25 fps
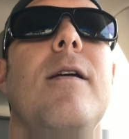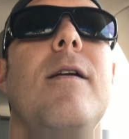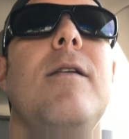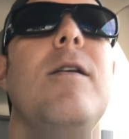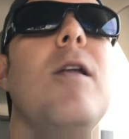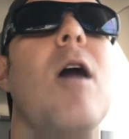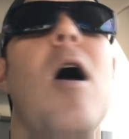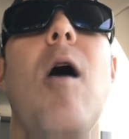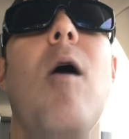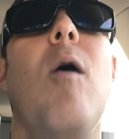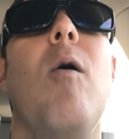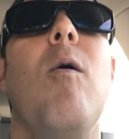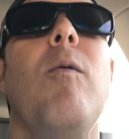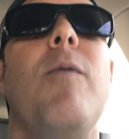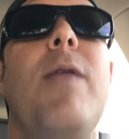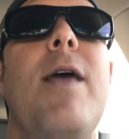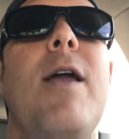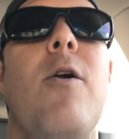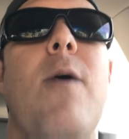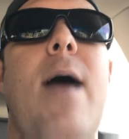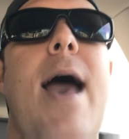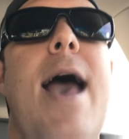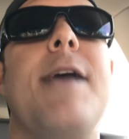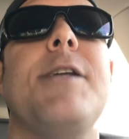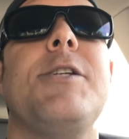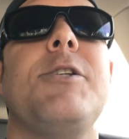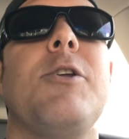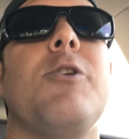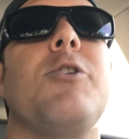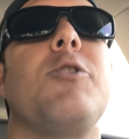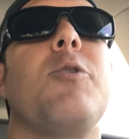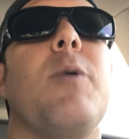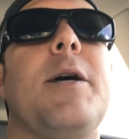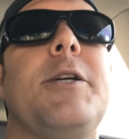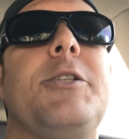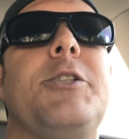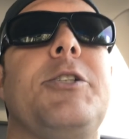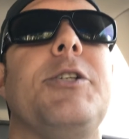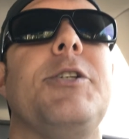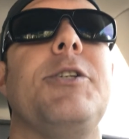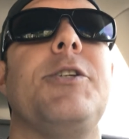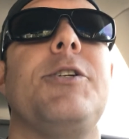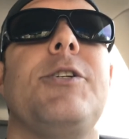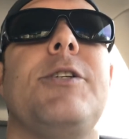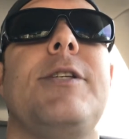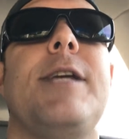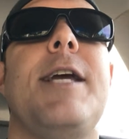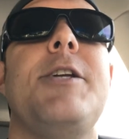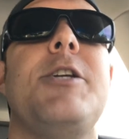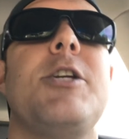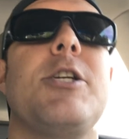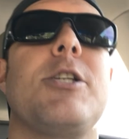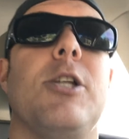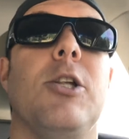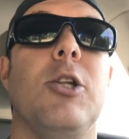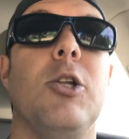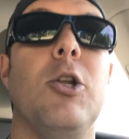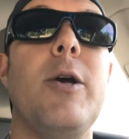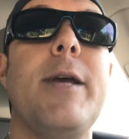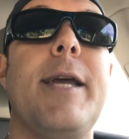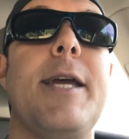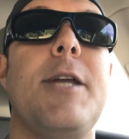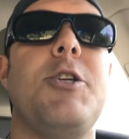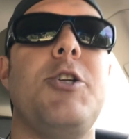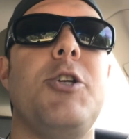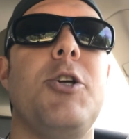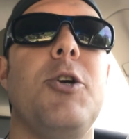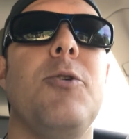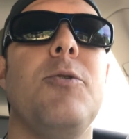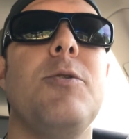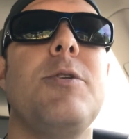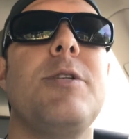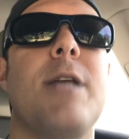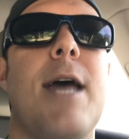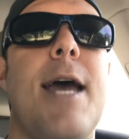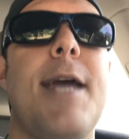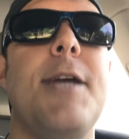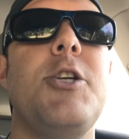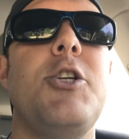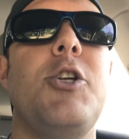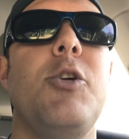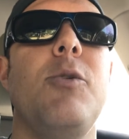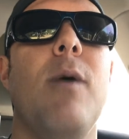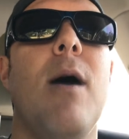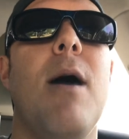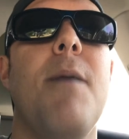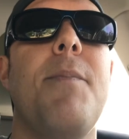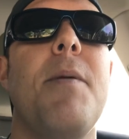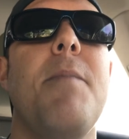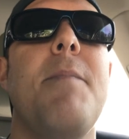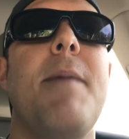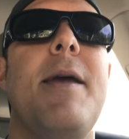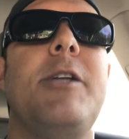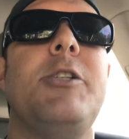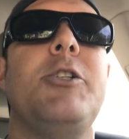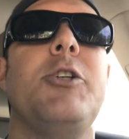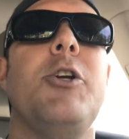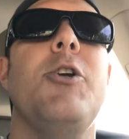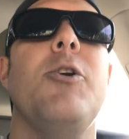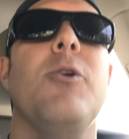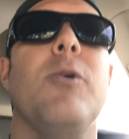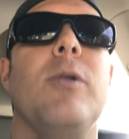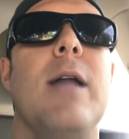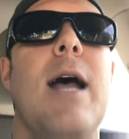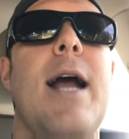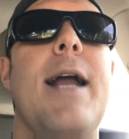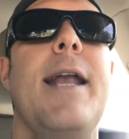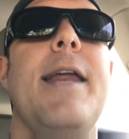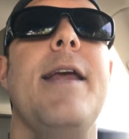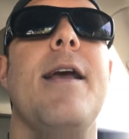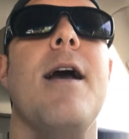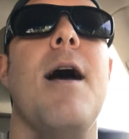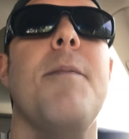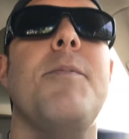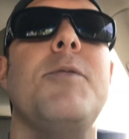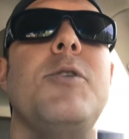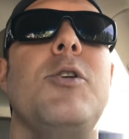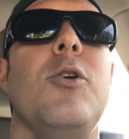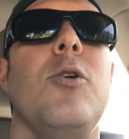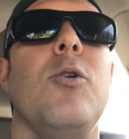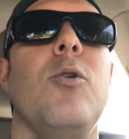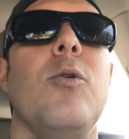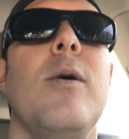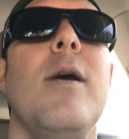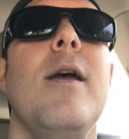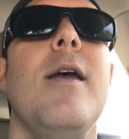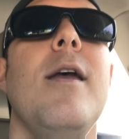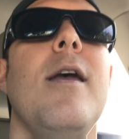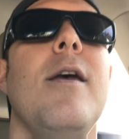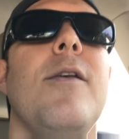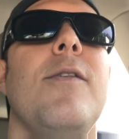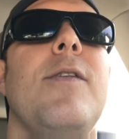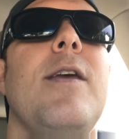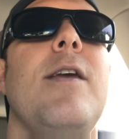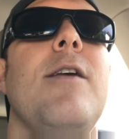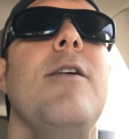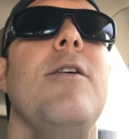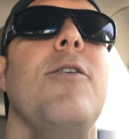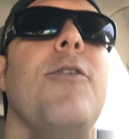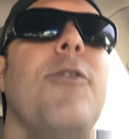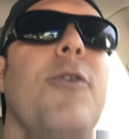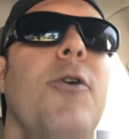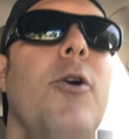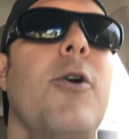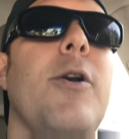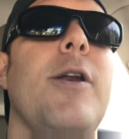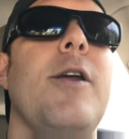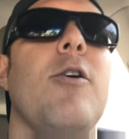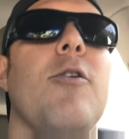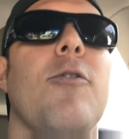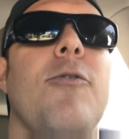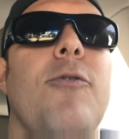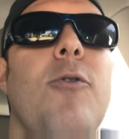No, they don't ask those questions. They just look at you, size you up, and make sure you're lining up to the 30 or